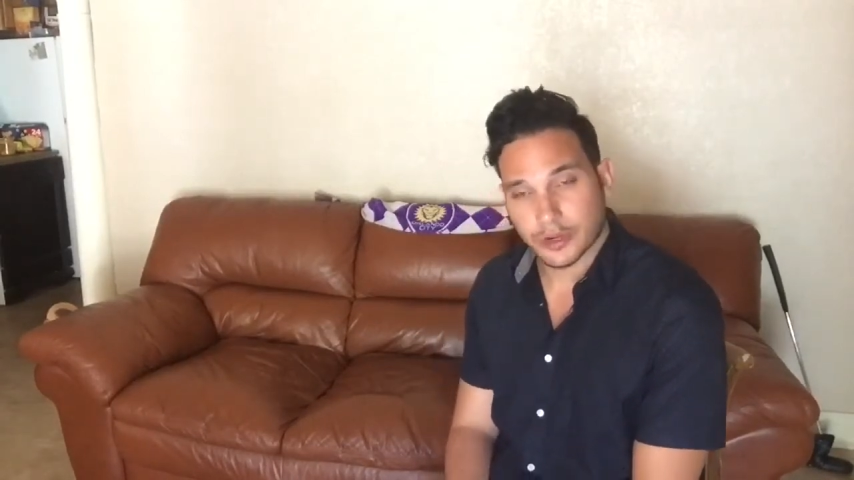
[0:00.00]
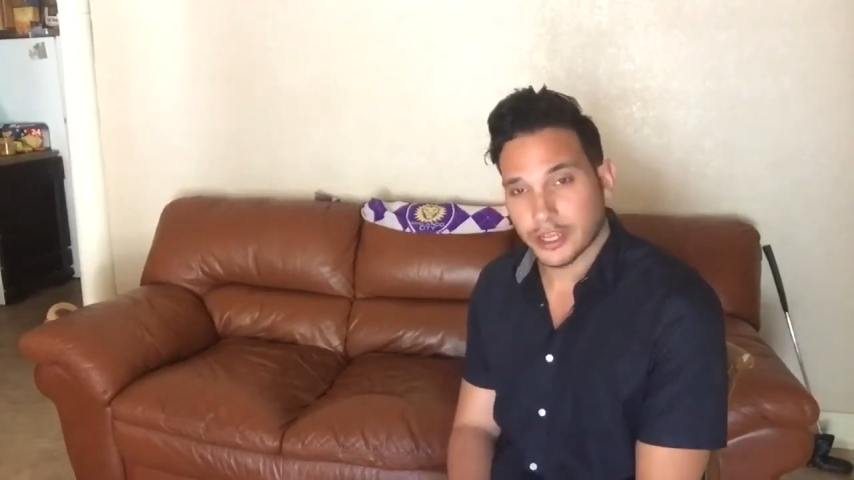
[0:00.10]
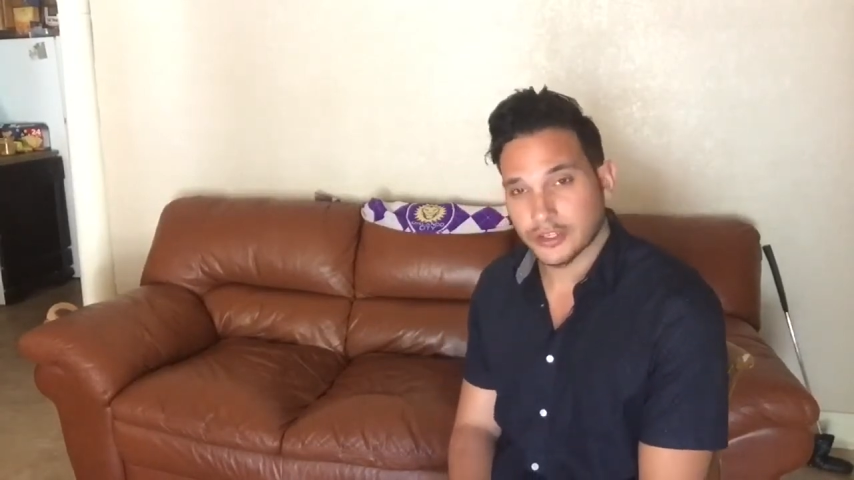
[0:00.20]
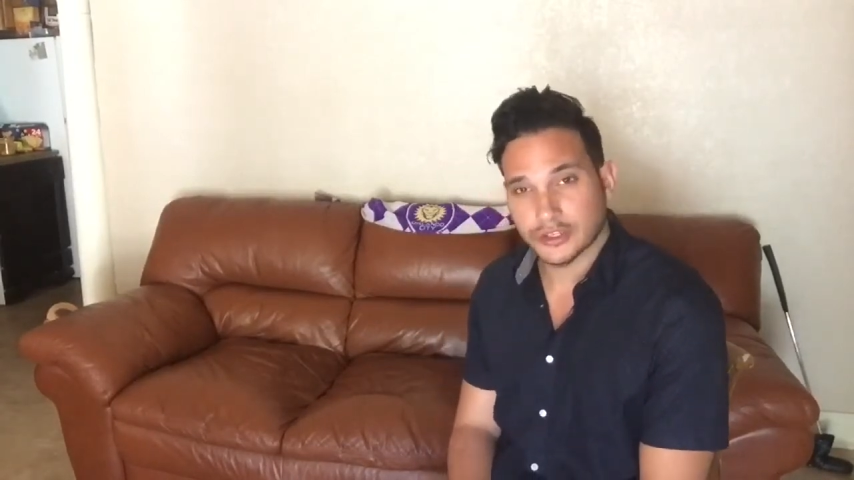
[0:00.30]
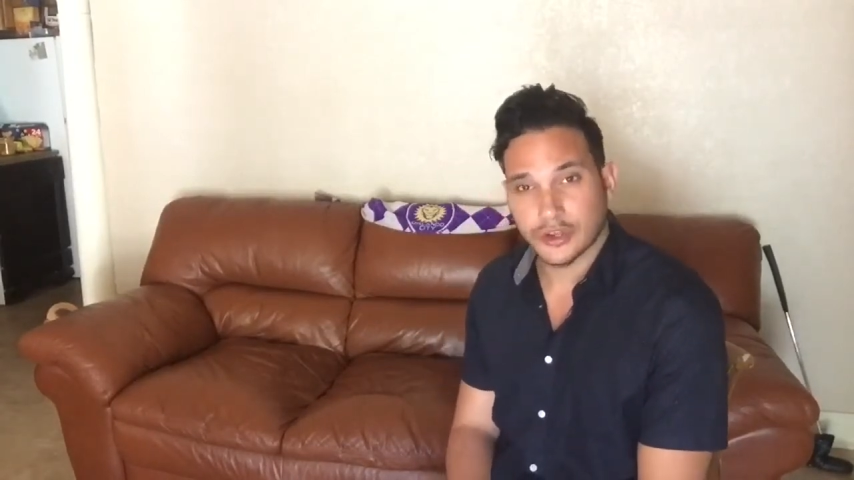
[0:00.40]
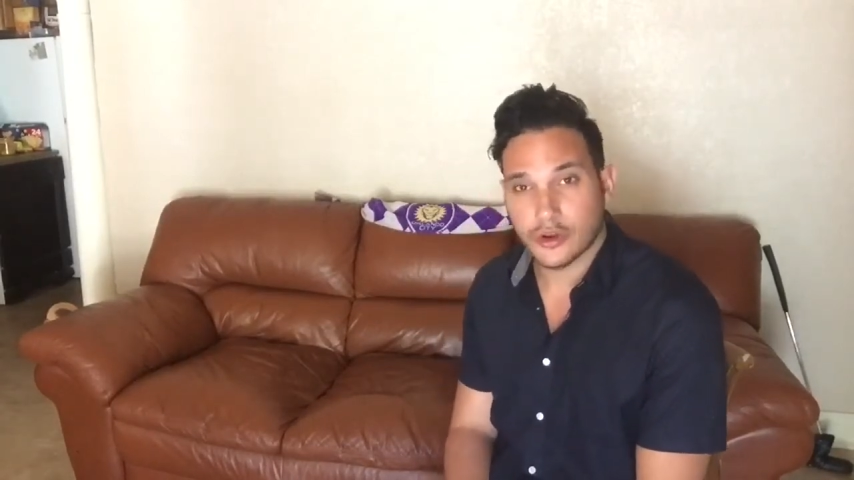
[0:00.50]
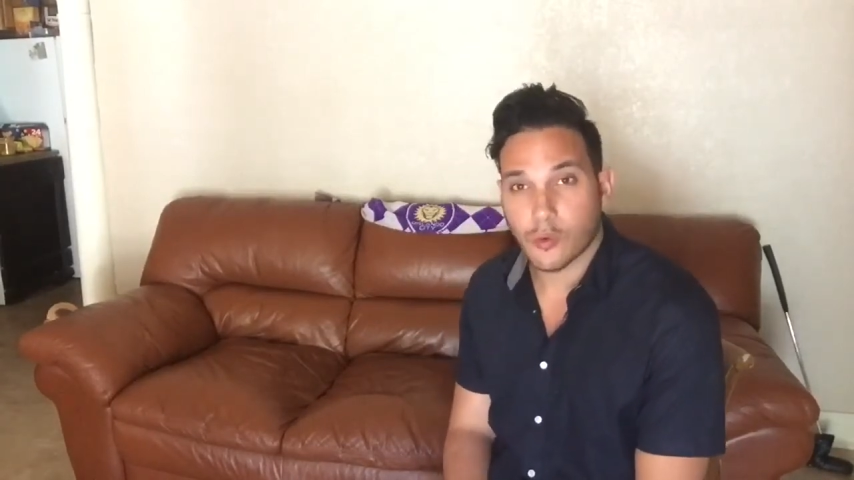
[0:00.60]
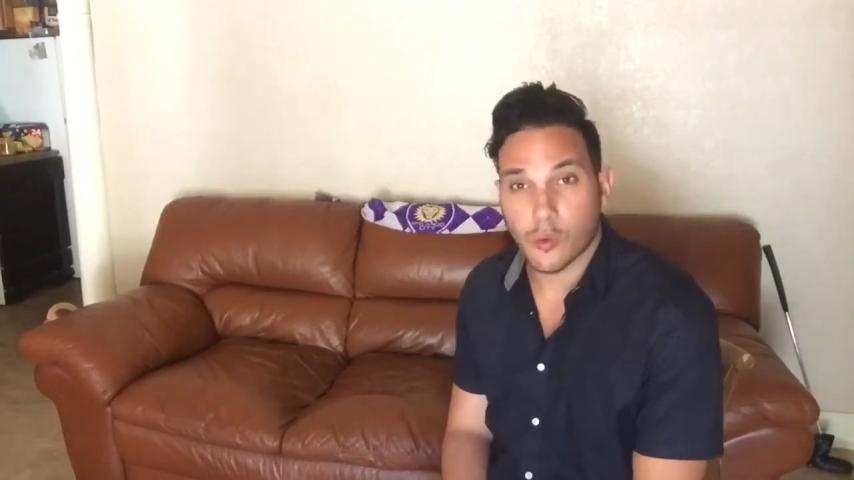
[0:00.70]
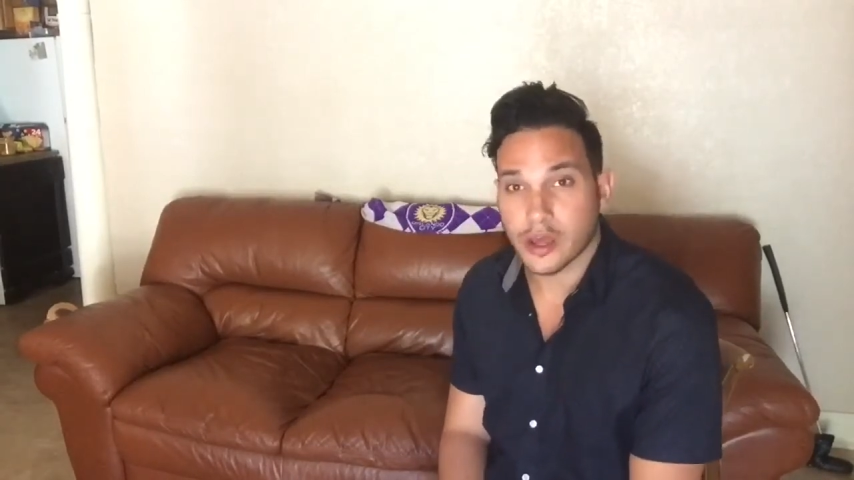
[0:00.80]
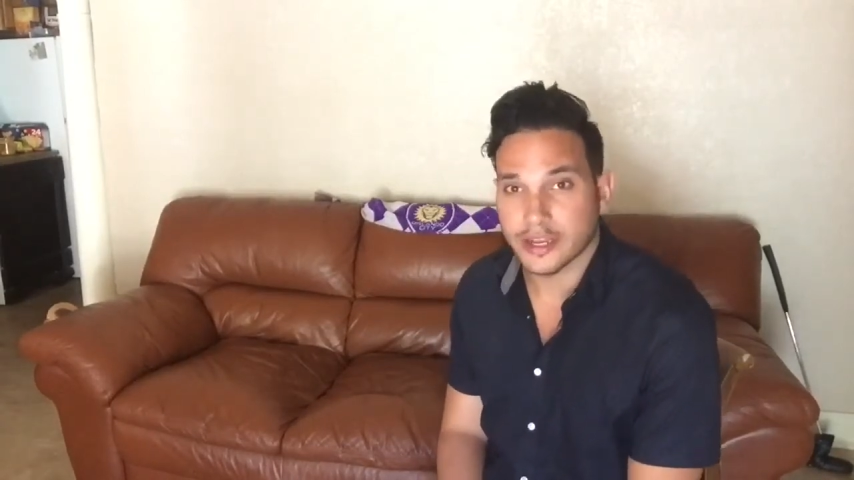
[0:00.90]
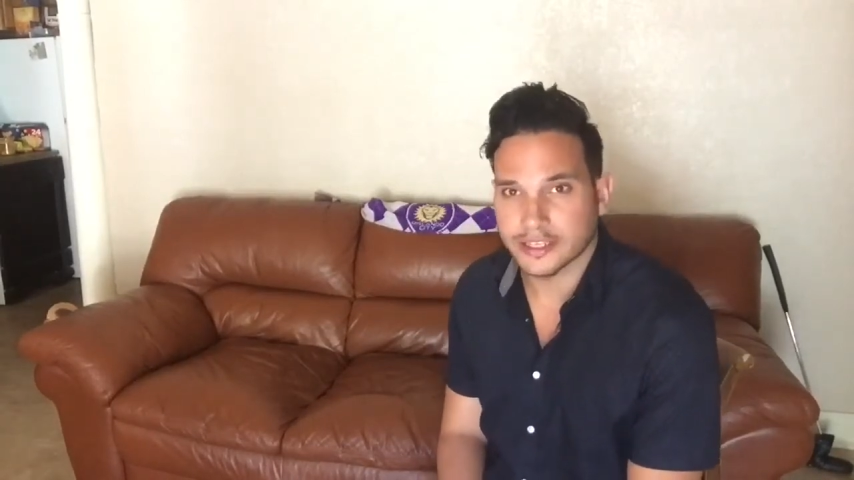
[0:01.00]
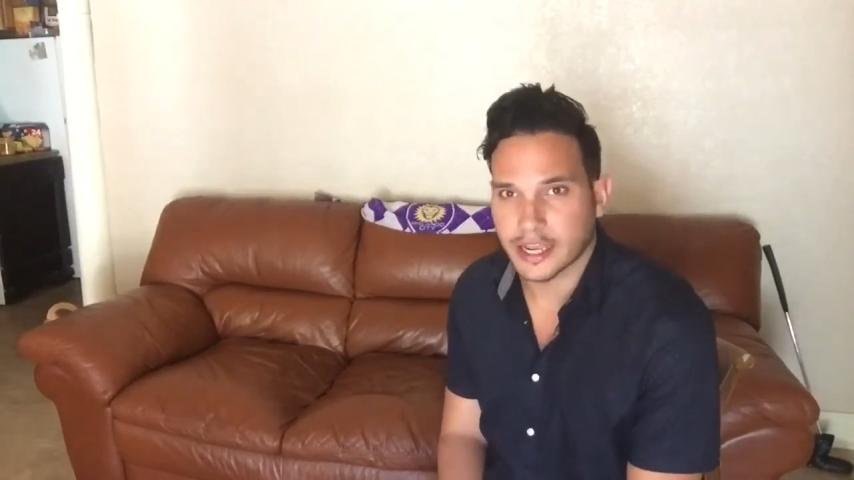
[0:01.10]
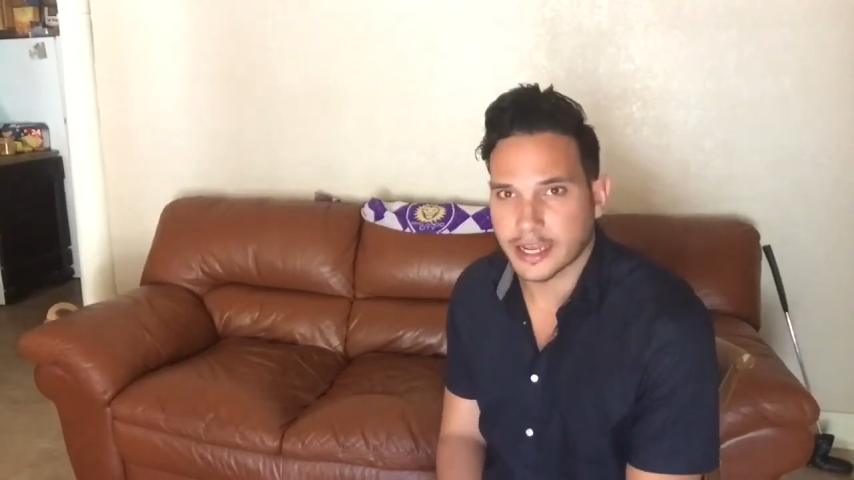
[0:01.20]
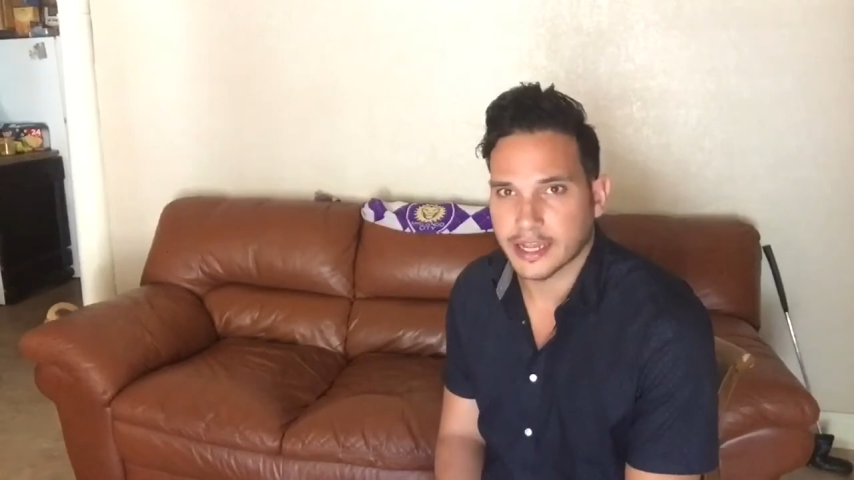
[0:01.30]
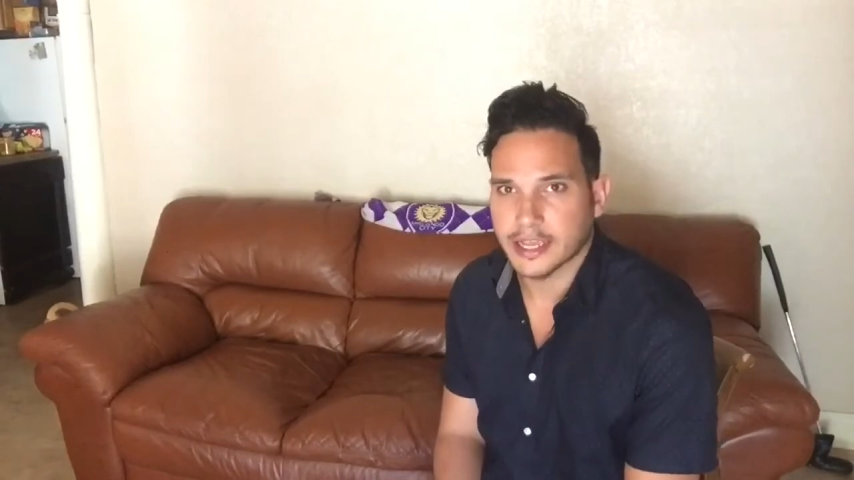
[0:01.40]
but I just don't know what
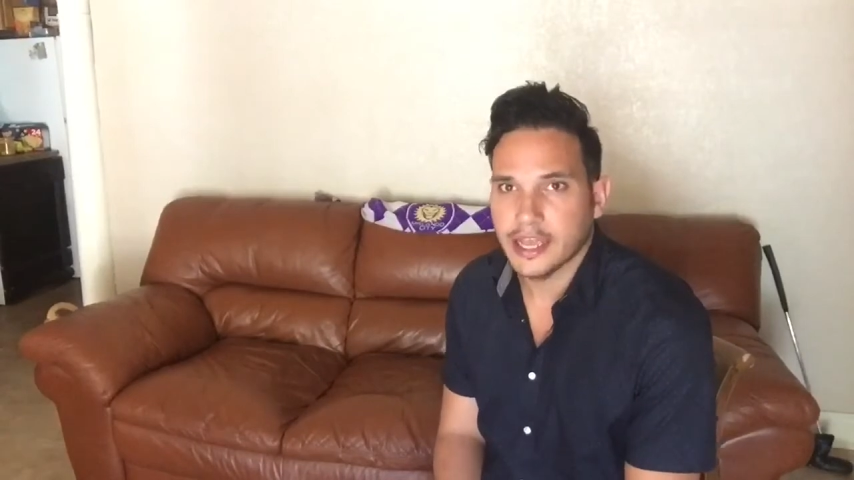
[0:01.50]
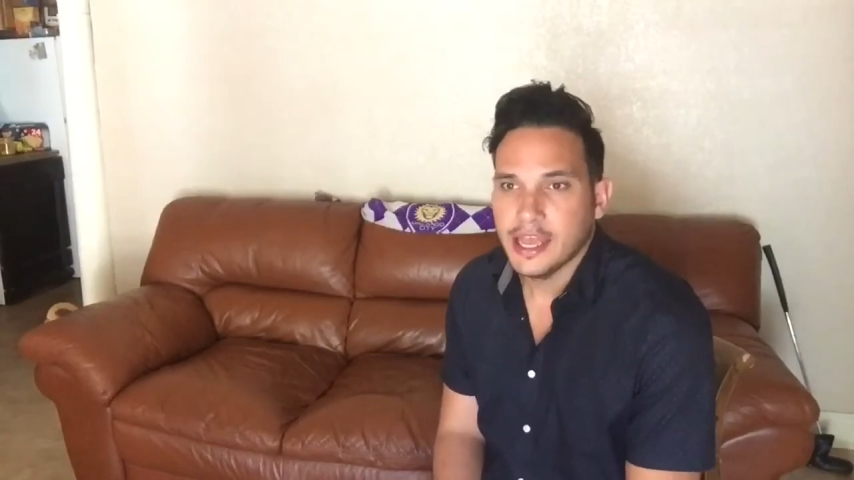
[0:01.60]
exactly.